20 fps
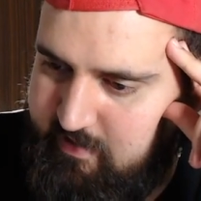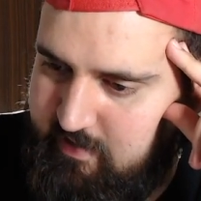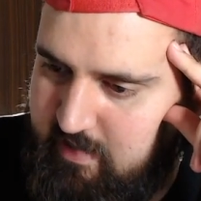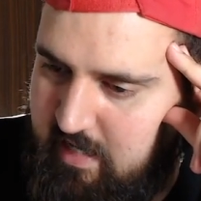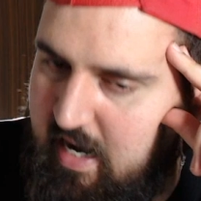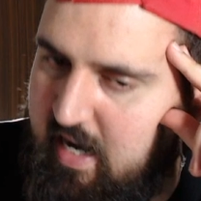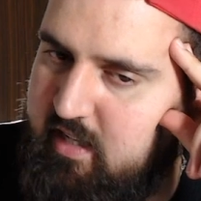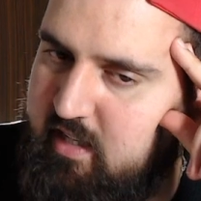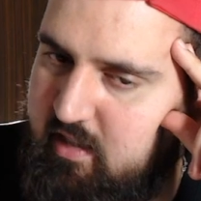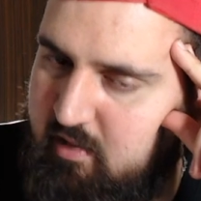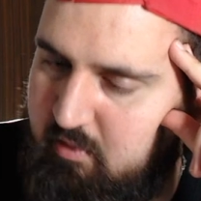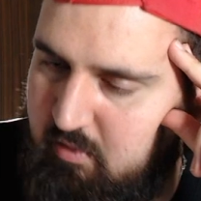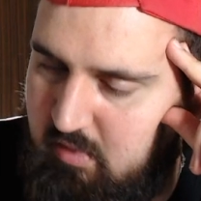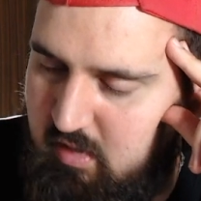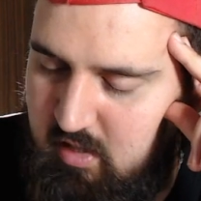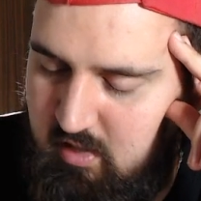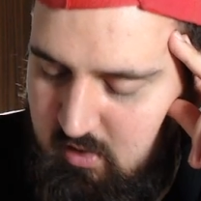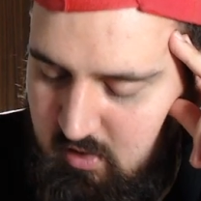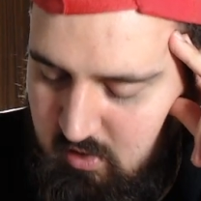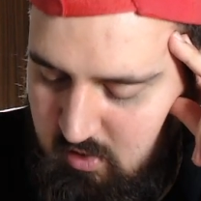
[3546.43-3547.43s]
I can
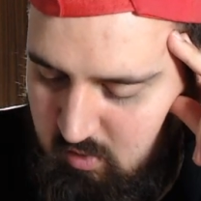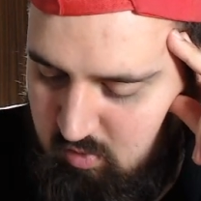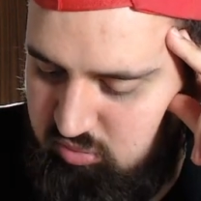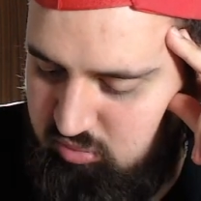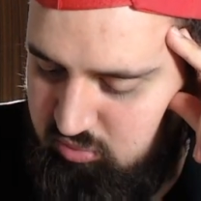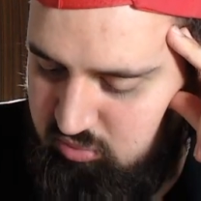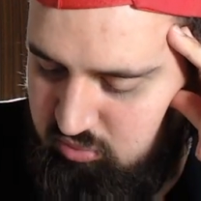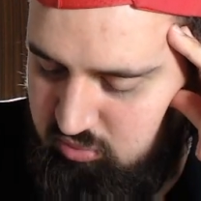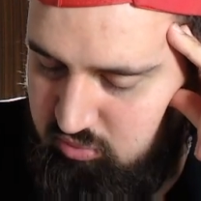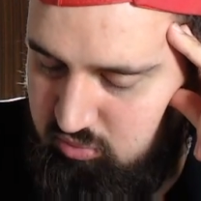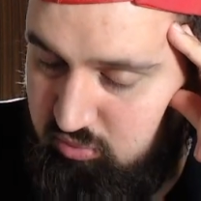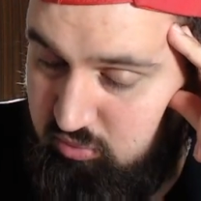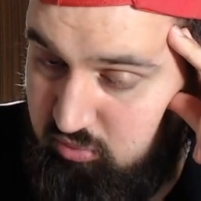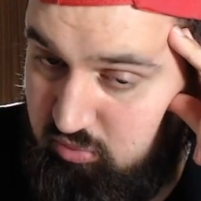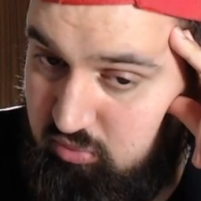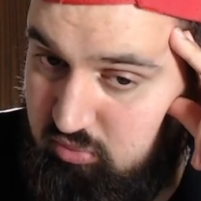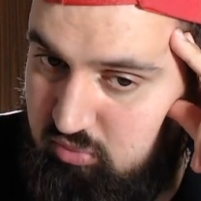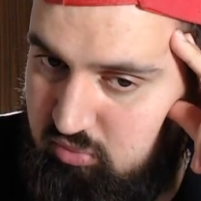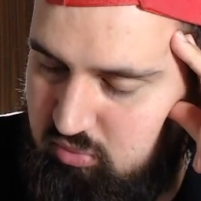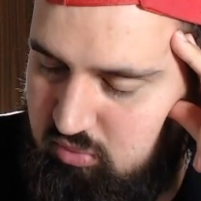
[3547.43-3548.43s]
be, a
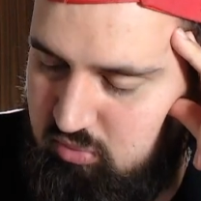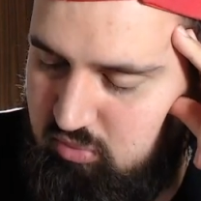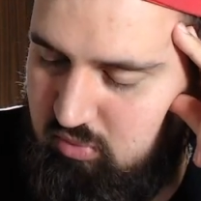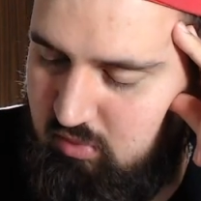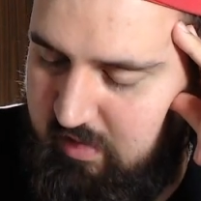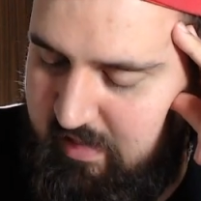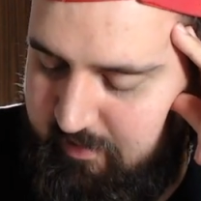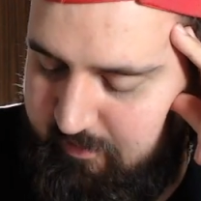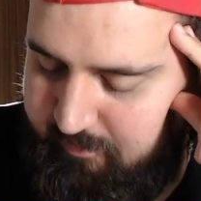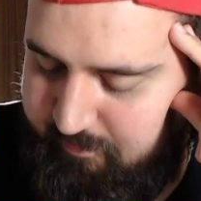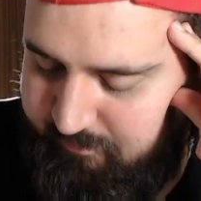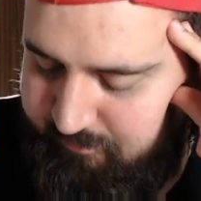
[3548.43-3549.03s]
well,